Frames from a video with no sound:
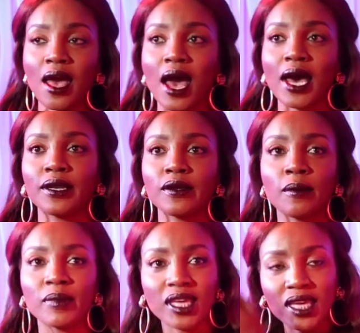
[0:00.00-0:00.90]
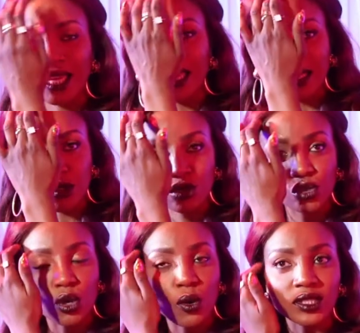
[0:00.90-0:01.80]
And he is
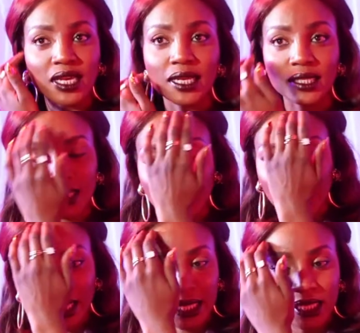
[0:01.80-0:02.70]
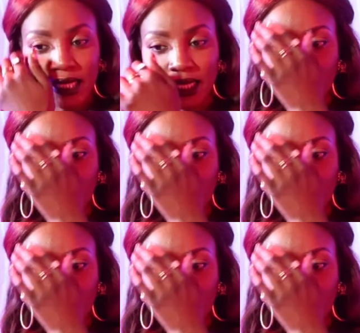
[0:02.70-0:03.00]
so talented, and he,